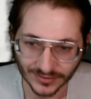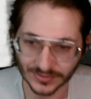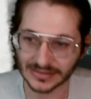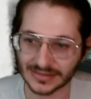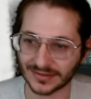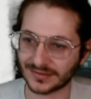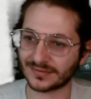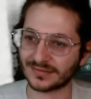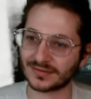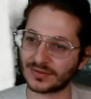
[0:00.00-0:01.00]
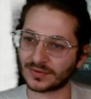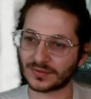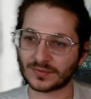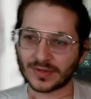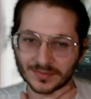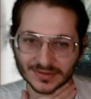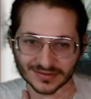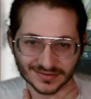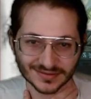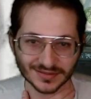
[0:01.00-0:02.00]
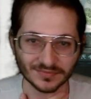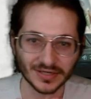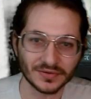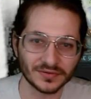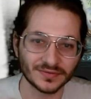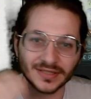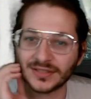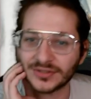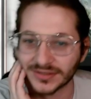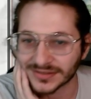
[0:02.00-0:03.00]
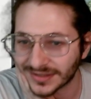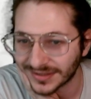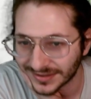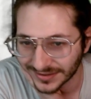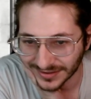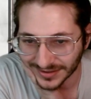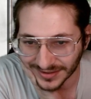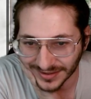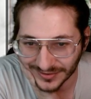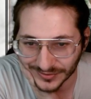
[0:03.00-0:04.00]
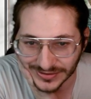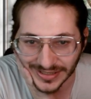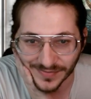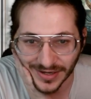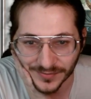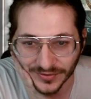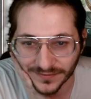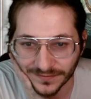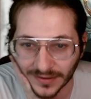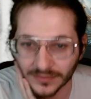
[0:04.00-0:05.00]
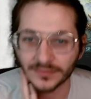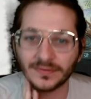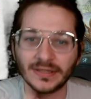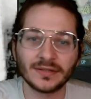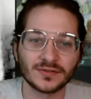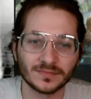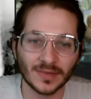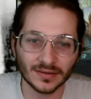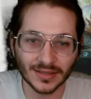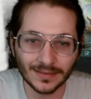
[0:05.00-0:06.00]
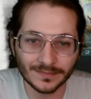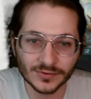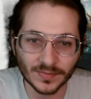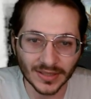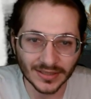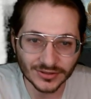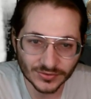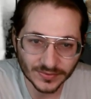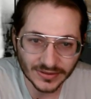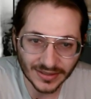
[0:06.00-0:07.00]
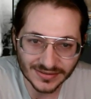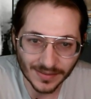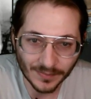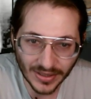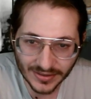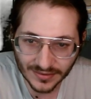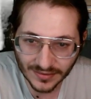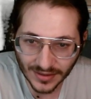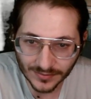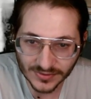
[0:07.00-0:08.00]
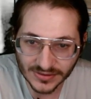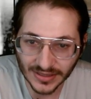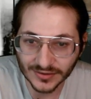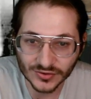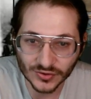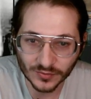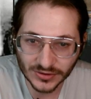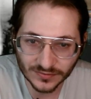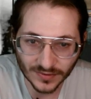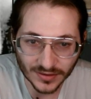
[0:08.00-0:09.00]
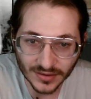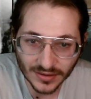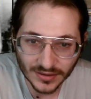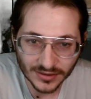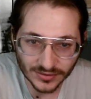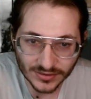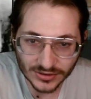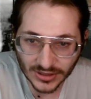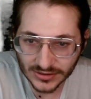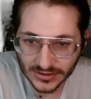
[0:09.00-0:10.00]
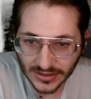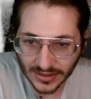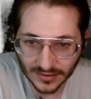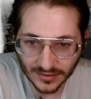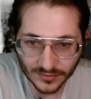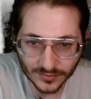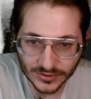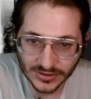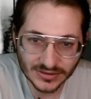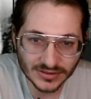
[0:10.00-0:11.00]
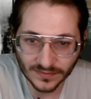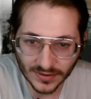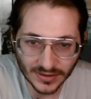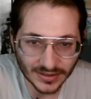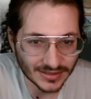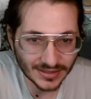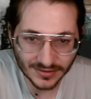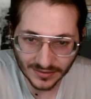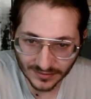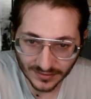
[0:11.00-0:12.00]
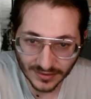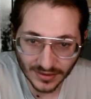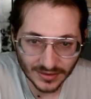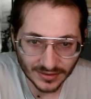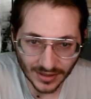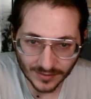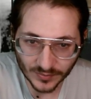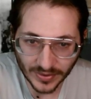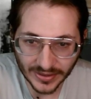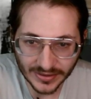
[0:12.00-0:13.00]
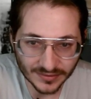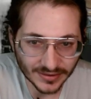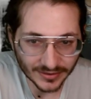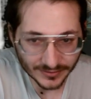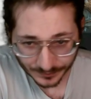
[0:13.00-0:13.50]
You can see it in notifications. Hello Zam, I'm a great follower of your videos of Modern Goblins, but I just realized that Pioneer Goblins deck is so much fun. You can change the deck, it will be just as fun as any other Goblin Pioneer deck.